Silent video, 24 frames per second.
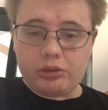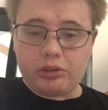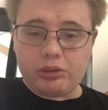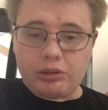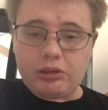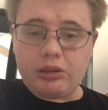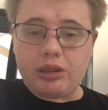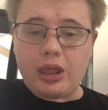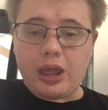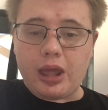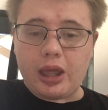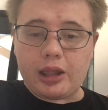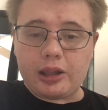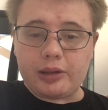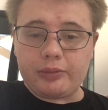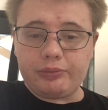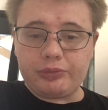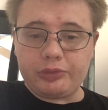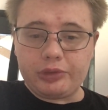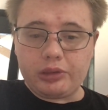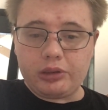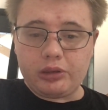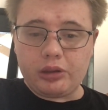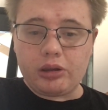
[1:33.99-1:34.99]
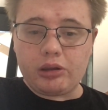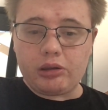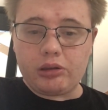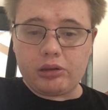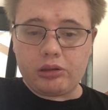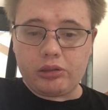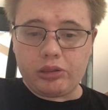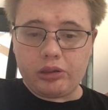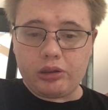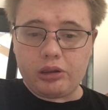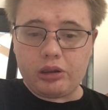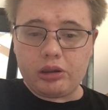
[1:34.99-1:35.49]
yeah, the,
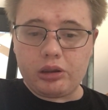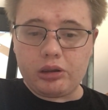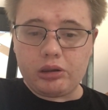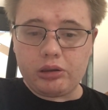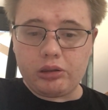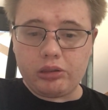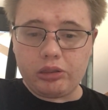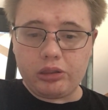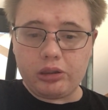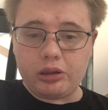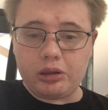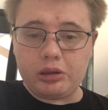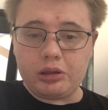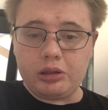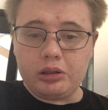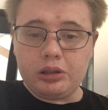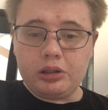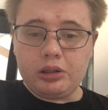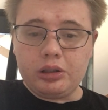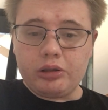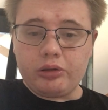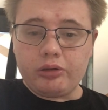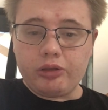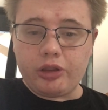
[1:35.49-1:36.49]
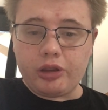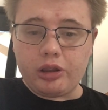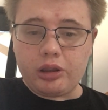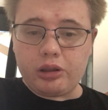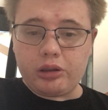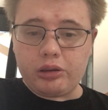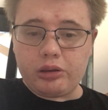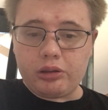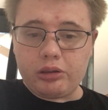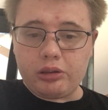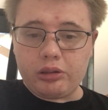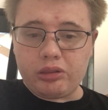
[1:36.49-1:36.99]
the, the,
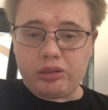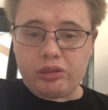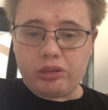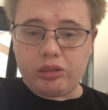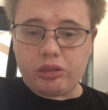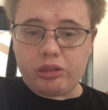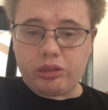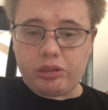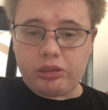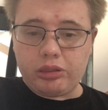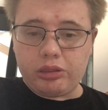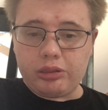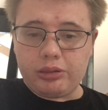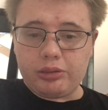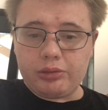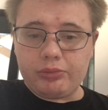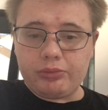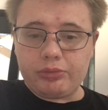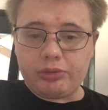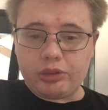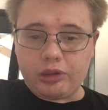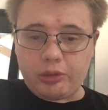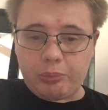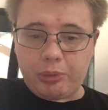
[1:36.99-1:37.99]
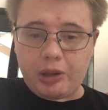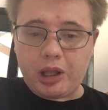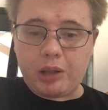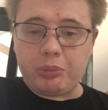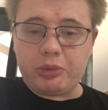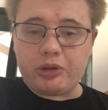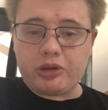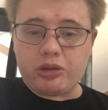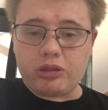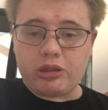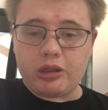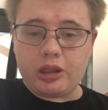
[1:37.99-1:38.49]
the, the
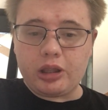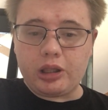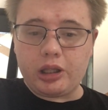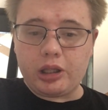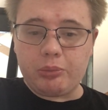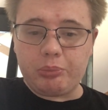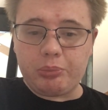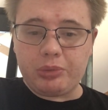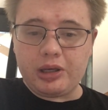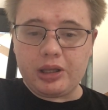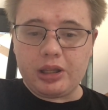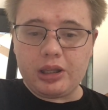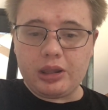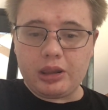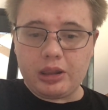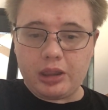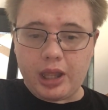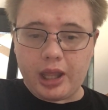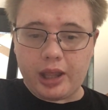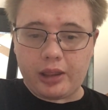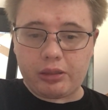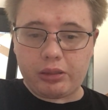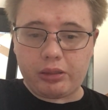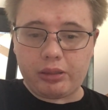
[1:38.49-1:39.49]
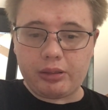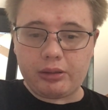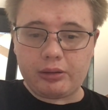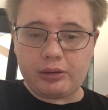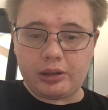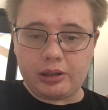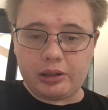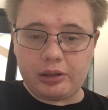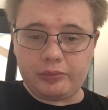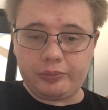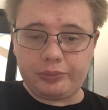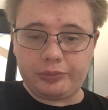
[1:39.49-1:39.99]
publishing company, yes,
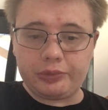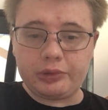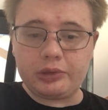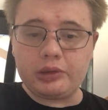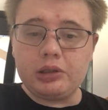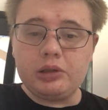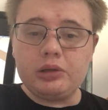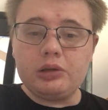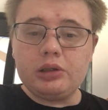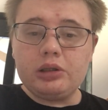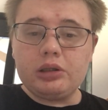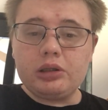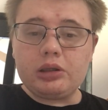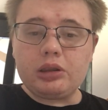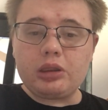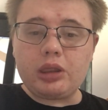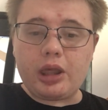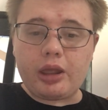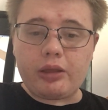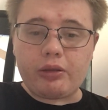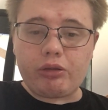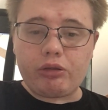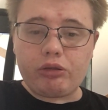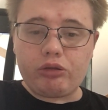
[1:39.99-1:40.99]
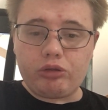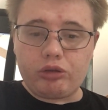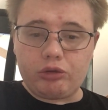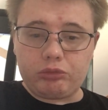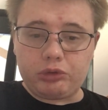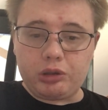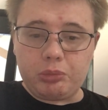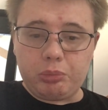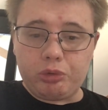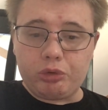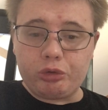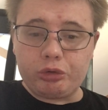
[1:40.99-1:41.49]
uh-huh, yes, the
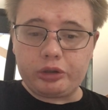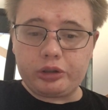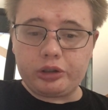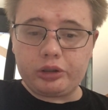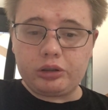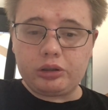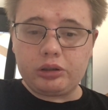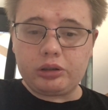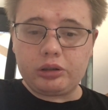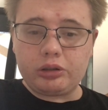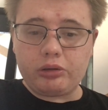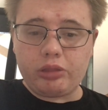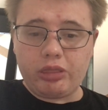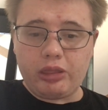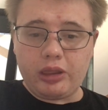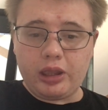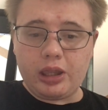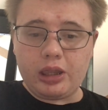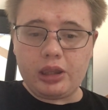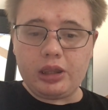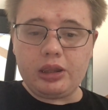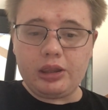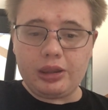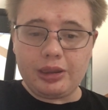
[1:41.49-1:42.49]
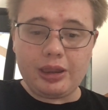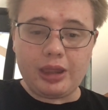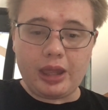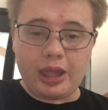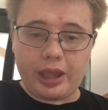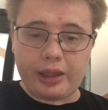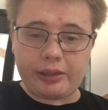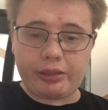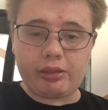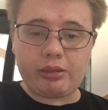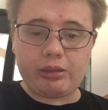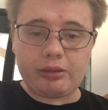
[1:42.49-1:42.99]
reporter thing,
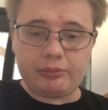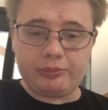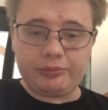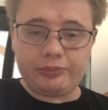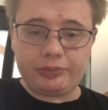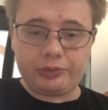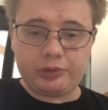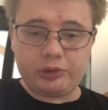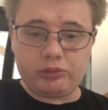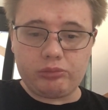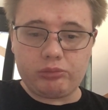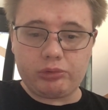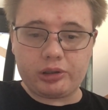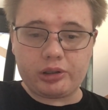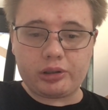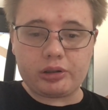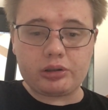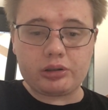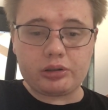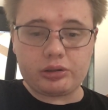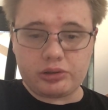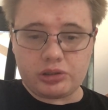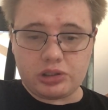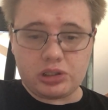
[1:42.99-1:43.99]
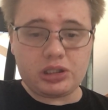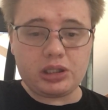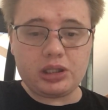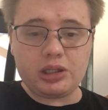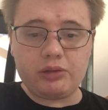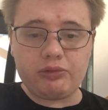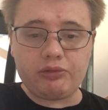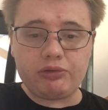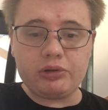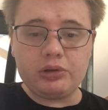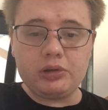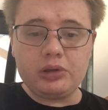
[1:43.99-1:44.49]
yes, mm-hmm, uh-huh. where
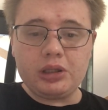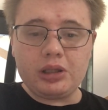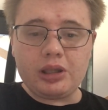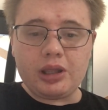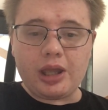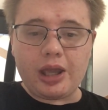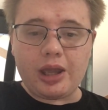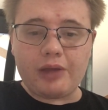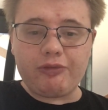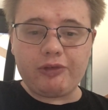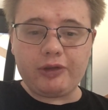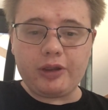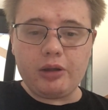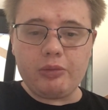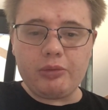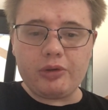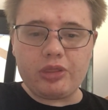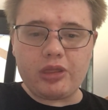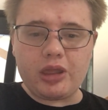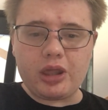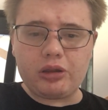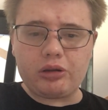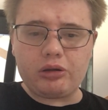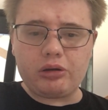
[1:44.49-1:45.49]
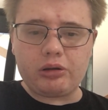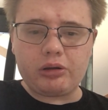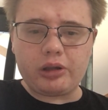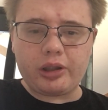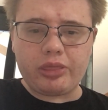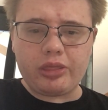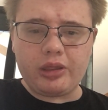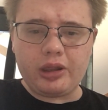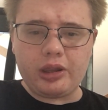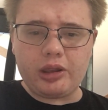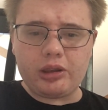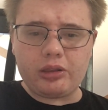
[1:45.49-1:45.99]
Chief, I forget what they call, I
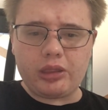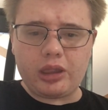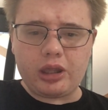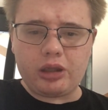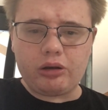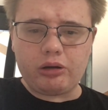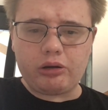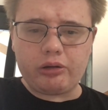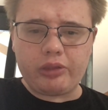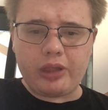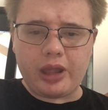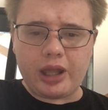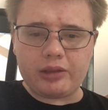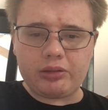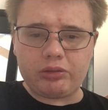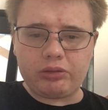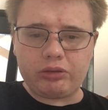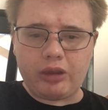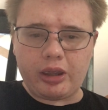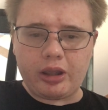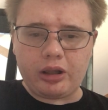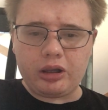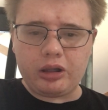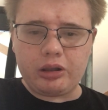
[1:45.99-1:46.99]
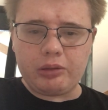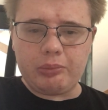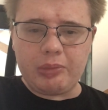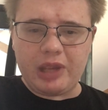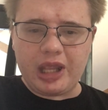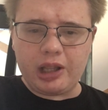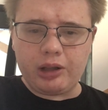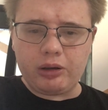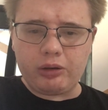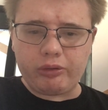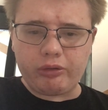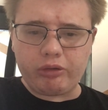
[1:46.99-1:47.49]
think they call that Daily
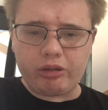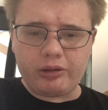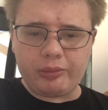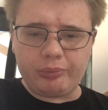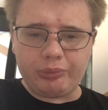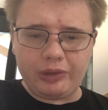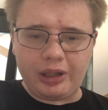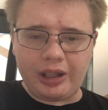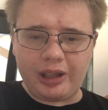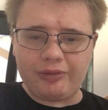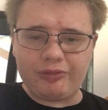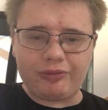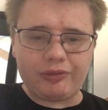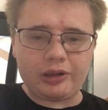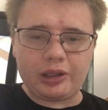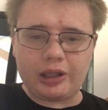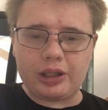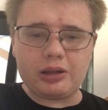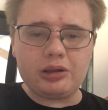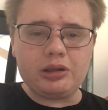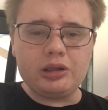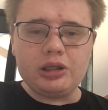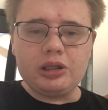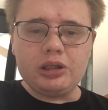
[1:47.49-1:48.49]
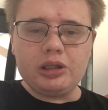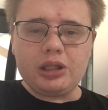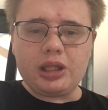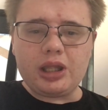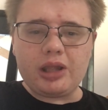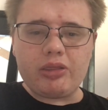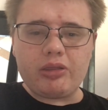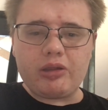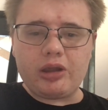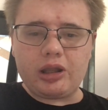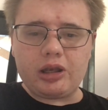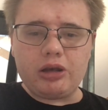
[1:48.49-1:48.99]
Mail or something, I forget,
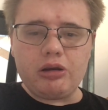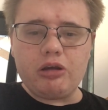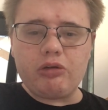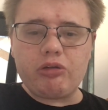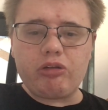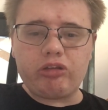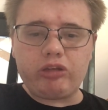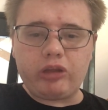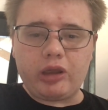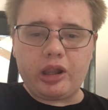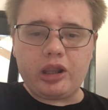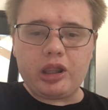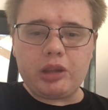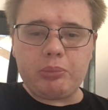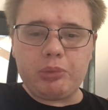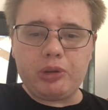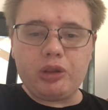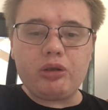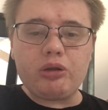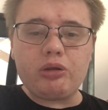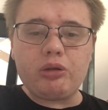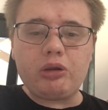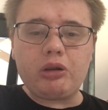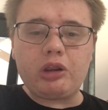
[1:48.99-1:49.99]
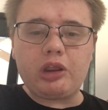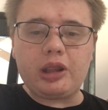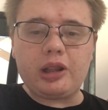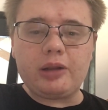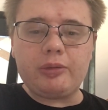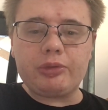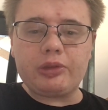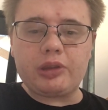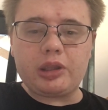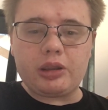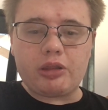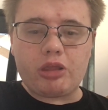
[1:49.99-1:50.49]
and I know Daily Bugle
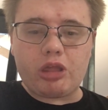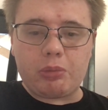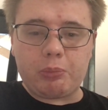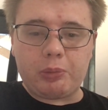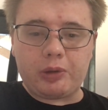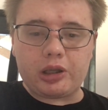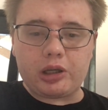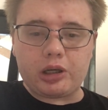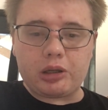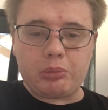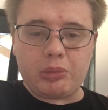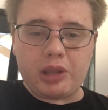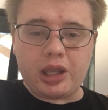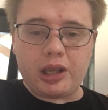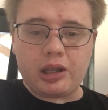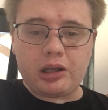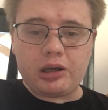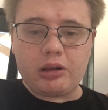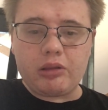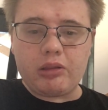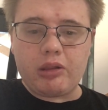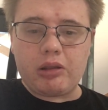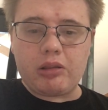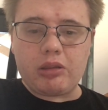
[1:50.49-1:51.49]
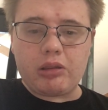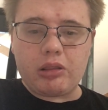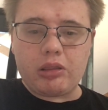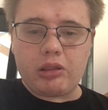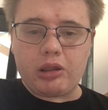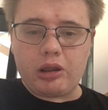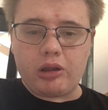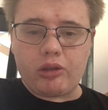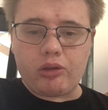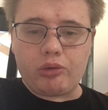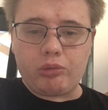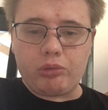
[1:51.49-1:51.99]
in Spider-Man, and then in
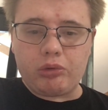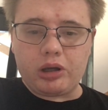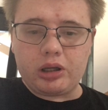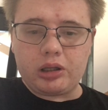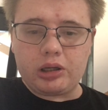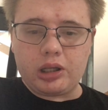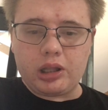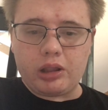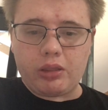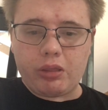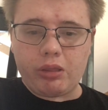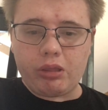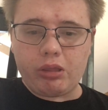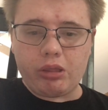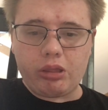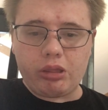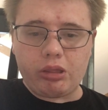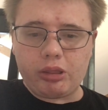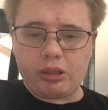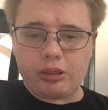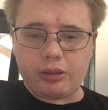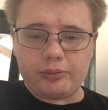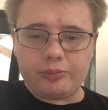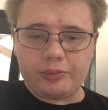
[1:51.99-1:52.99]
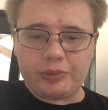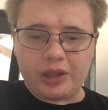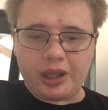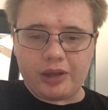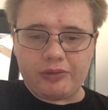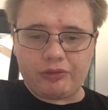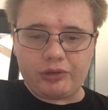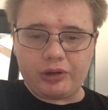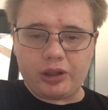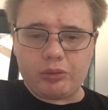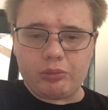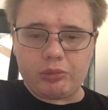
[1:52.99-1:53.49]
the other one, it's I
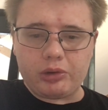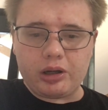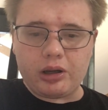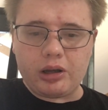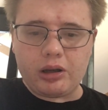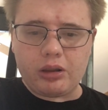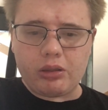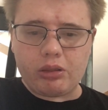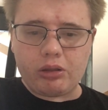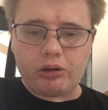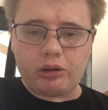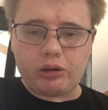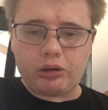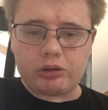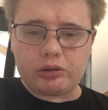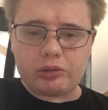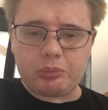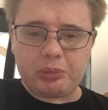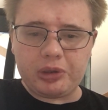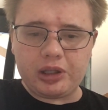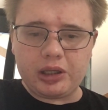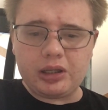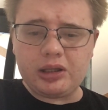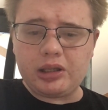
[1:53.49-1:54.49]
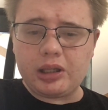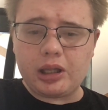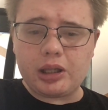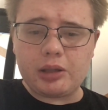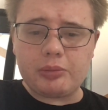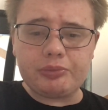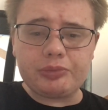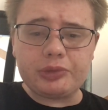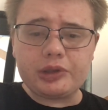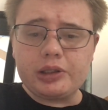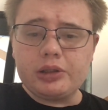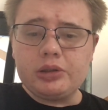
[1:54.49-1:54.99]
forget what it is called, but
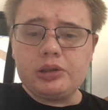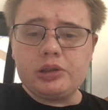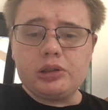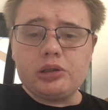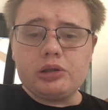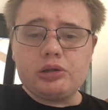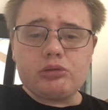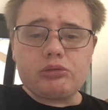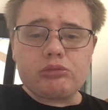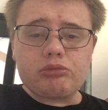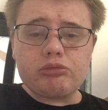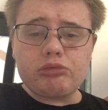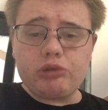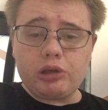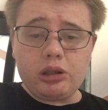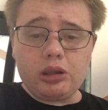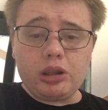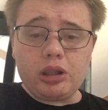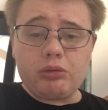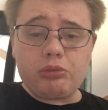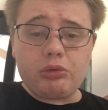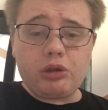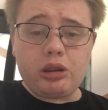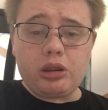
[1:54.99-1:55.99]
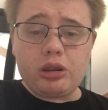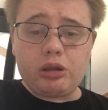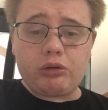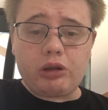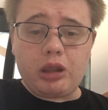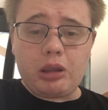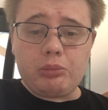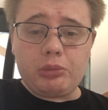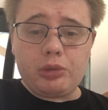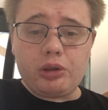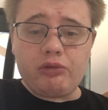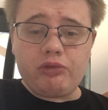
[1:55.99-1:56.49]
um, really, really
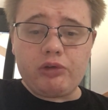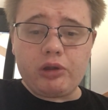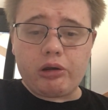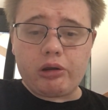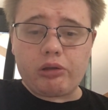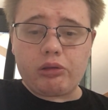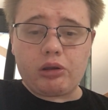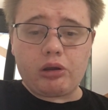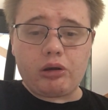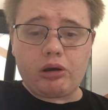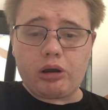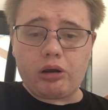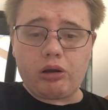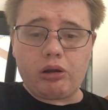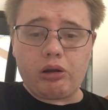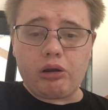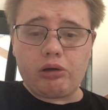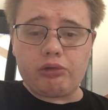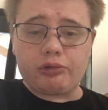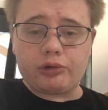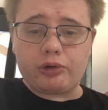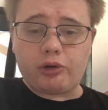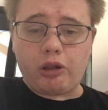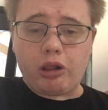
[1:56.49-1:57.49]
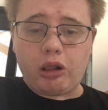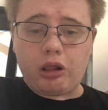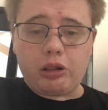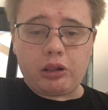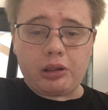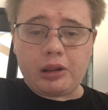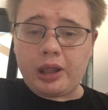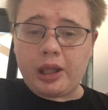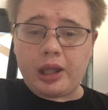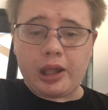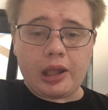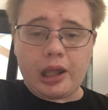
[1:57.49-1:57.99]
great movie overall.
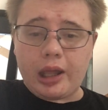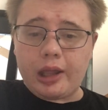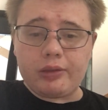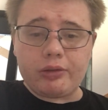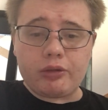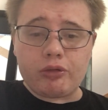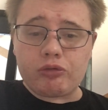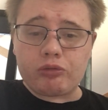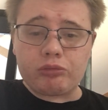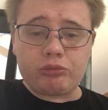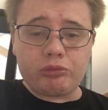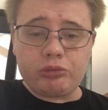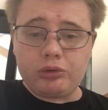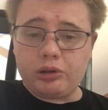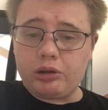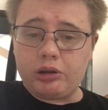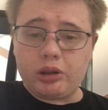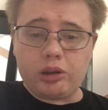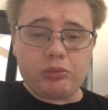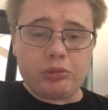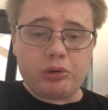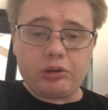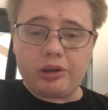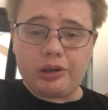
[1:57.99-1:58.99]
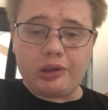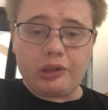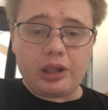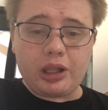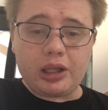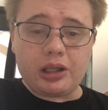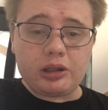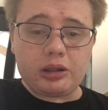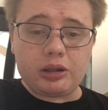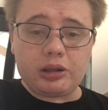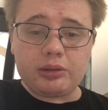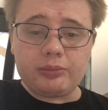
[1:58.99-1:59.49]
I, I just really, really
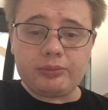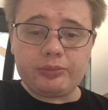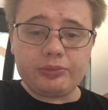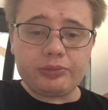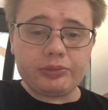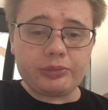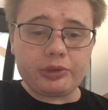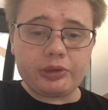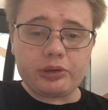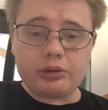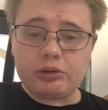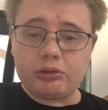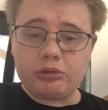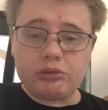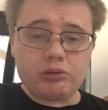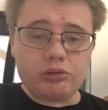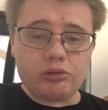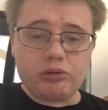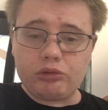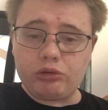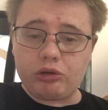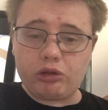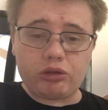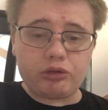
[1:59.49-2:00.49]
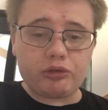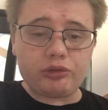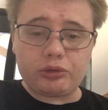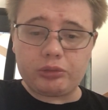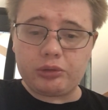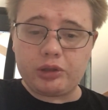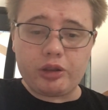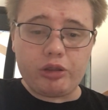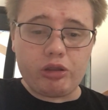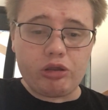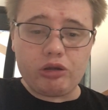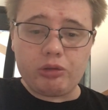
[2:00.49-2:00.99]
like Christopher
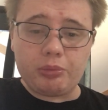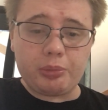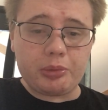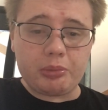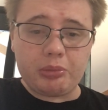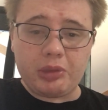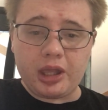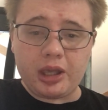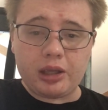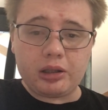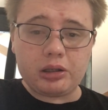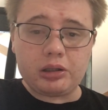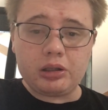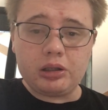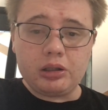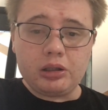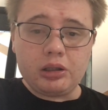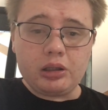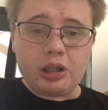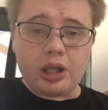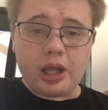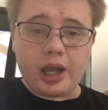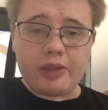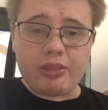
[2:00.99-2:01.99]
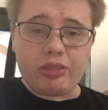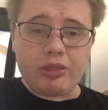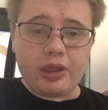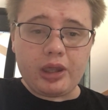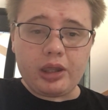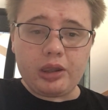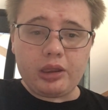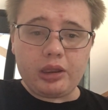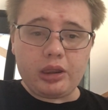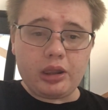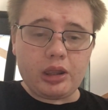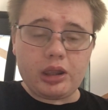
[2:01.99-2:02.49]
Reeves Superman. I think